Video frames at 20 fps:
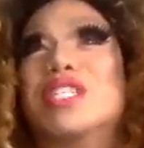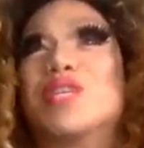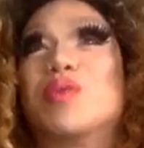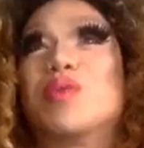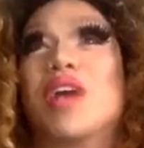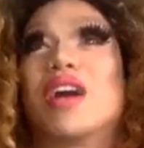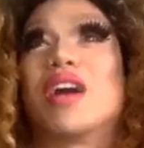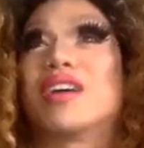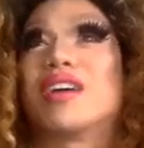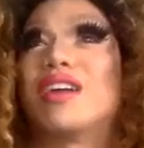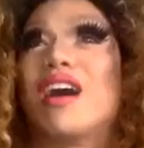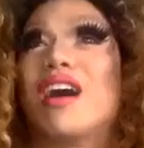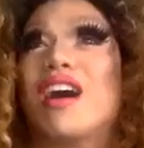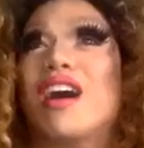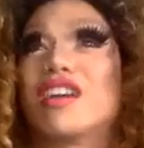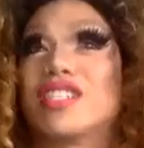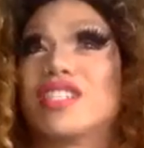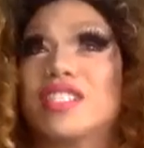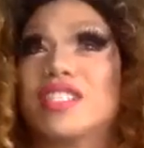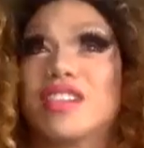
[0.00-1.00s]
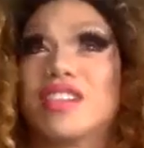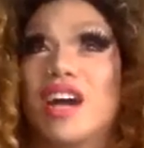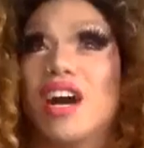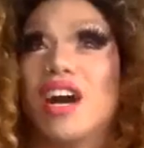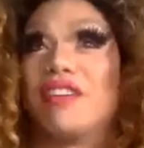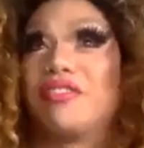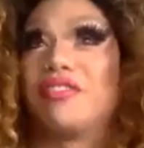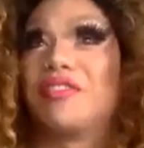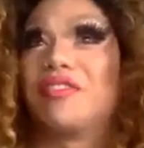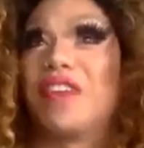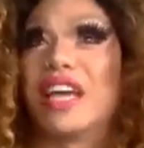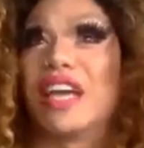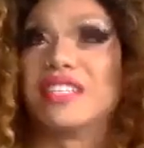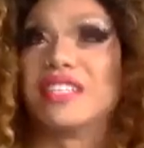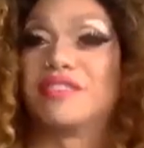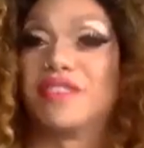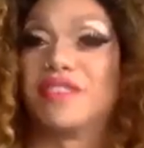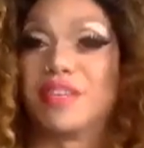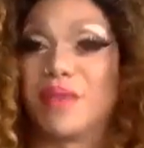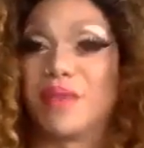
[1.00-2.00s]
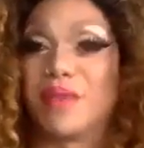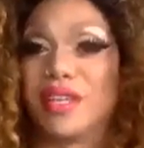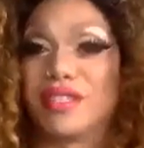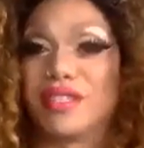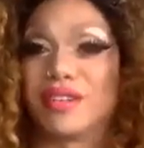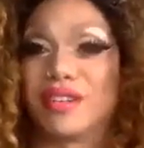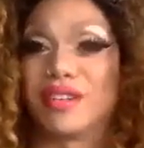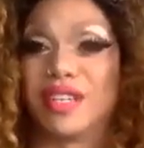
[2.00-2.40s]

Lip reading: We all got auctioned off as a fundraiser,